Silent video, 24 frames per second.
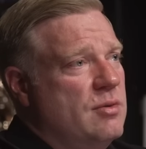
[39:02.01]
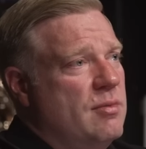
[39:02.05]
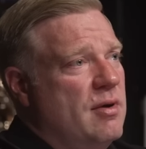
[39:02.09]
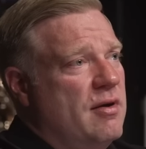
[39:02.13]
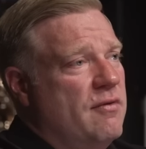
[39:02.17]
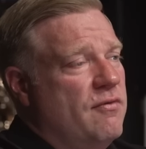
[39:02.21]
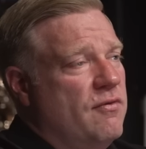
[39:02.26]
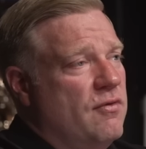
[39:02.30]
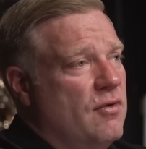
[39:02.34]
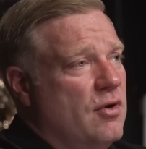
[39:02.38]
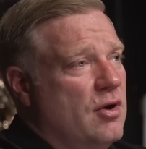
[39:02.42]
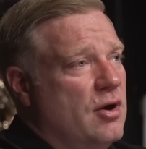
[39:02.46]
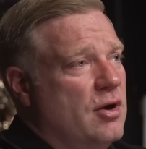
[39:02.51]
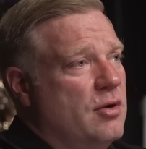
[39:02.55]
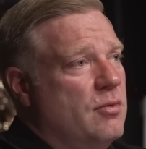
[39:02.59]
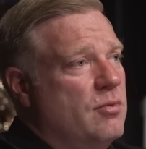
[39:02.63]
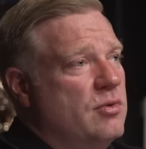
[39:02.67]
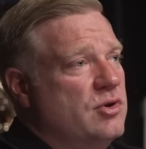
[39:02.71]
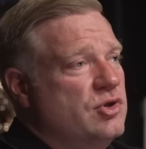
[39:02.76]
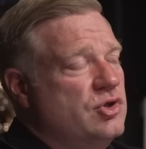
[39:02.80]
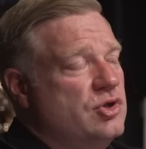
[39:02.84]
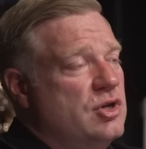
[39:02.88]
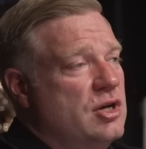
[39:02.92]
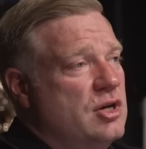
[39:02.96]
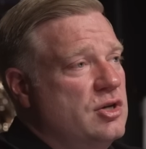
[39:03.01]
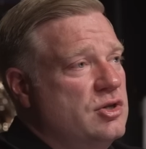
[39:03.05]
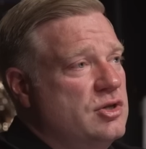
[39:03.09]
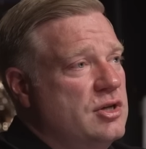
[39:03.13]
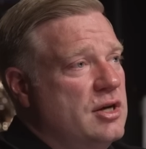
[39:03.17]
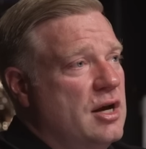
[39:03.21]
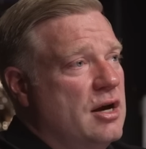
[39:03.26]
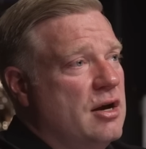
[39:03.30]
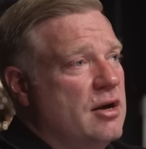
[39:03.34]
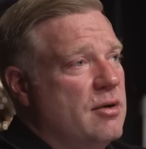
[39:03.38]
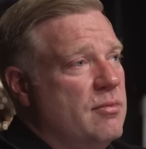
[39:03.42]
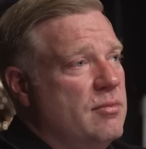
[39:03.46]
about fraud, which changed
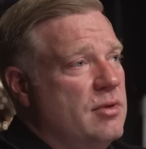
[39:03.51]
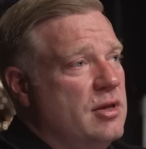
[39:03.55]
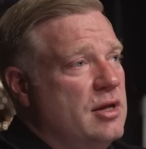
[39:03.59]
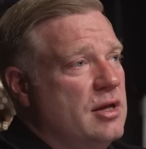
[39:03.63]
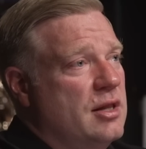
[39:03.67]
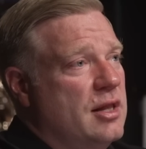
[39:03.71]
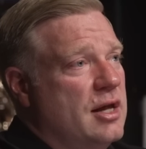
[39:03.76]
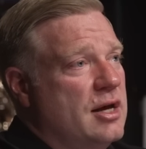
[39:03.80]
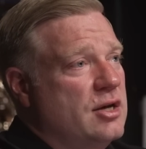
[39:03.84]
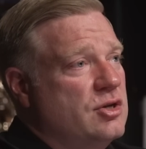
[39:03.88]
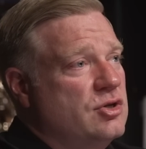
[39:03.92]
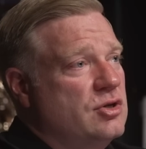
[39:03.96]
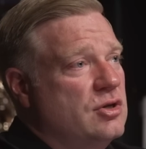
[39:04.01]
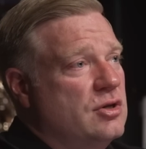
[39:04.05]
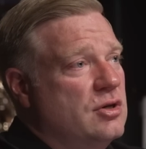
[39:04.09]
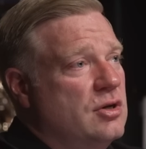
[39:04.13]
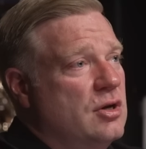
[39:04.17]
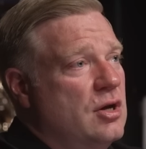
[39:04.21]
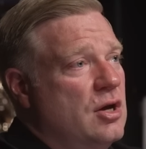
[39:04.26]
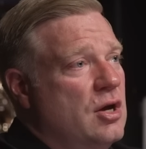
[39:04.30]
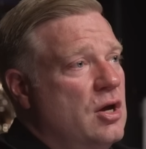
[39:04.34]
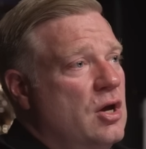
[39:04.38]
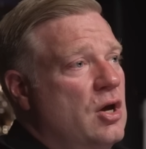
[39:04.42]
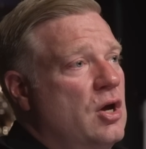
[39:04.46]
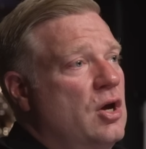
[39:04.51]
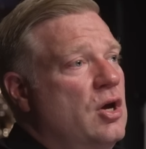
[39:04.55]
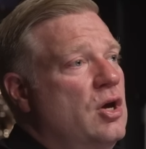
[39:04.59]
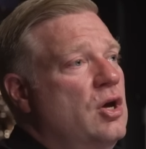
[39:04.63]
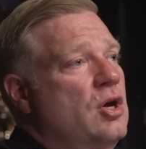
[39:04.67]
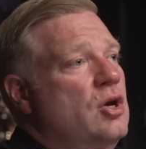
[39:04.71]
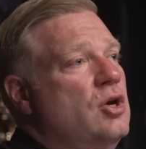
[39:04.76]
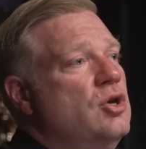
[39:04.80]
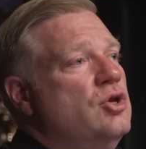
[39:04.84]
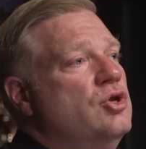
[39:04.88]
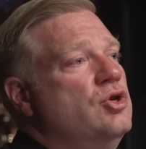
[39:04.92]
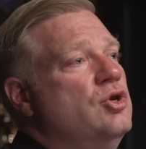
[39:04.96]
the outcome of the election,
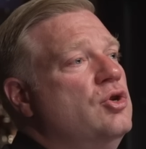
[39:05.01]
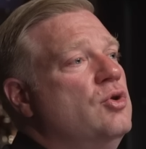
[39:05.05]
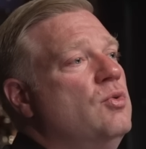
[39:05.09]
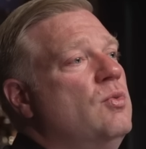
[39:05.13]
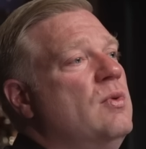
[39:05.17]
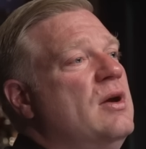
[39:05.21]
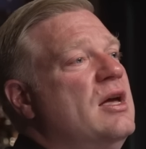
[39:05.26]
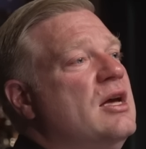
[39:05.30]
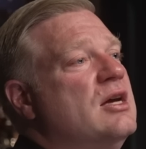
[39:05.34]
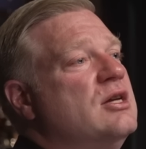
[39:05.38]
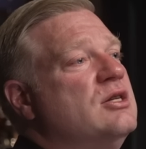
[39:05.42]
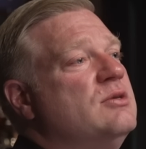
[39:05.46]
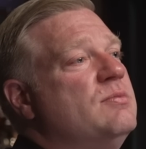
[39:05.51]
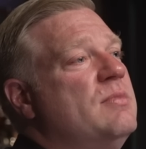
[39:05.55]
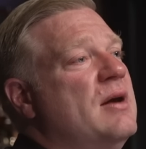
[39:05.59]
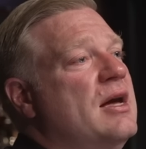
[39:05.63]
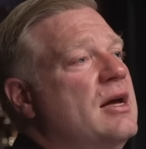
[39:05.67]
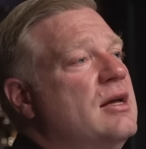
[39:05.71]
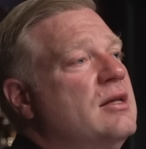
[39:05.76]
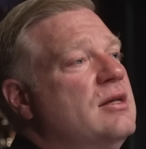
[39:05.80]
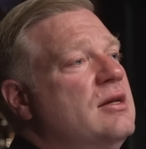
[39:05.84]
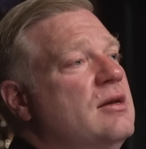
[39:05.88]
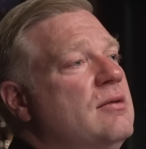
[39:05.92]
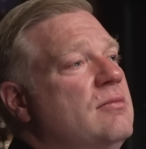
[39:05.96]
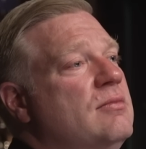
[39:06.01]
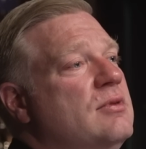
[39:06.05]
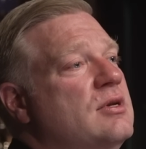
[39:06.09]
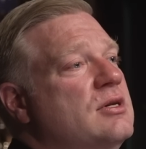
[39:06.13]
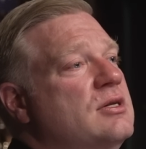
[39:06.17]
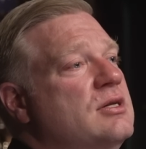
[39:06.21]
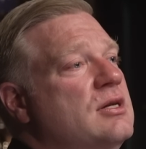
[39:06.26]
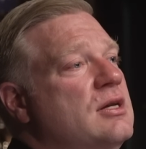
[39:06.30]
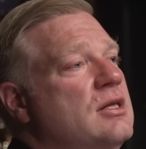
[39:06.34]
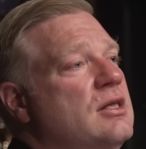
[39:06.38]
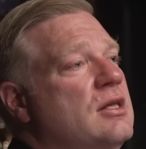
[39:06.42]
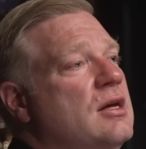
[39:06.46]
do we expect him to
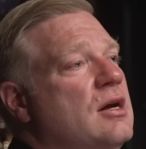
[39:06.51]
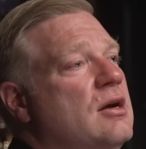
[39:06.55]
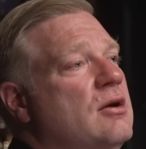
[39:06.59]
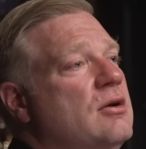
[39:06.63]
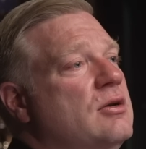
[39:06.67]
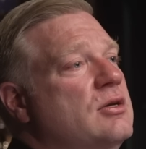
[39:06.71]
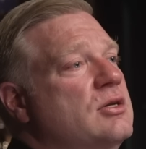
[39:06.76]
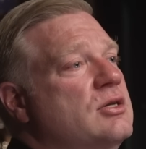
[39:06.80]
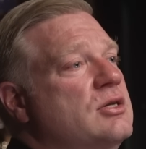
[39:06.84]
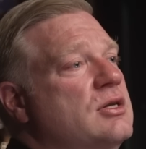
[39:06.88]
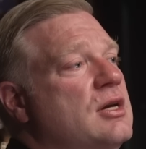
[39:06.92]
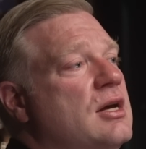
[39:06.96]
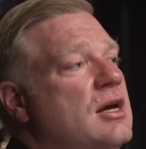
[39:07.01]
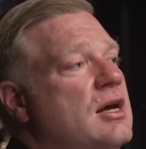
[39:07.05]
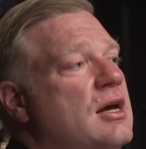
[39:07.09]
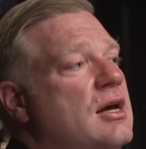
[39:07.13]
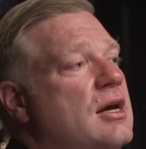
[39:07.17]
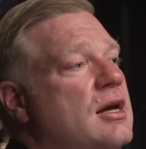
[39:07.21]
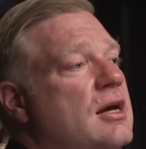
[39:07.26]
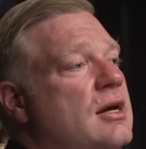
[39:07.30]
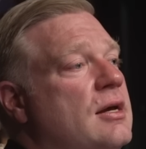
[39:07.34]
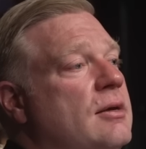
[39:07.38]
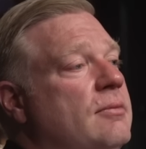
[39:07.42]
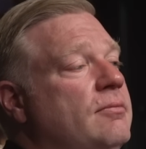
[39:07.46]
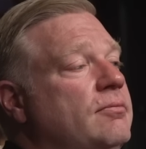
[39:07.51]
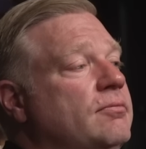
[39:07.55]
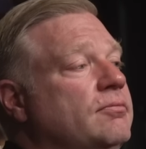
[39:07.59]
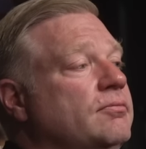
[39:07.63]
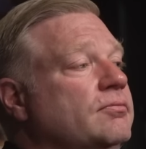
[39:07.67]
sit there and say,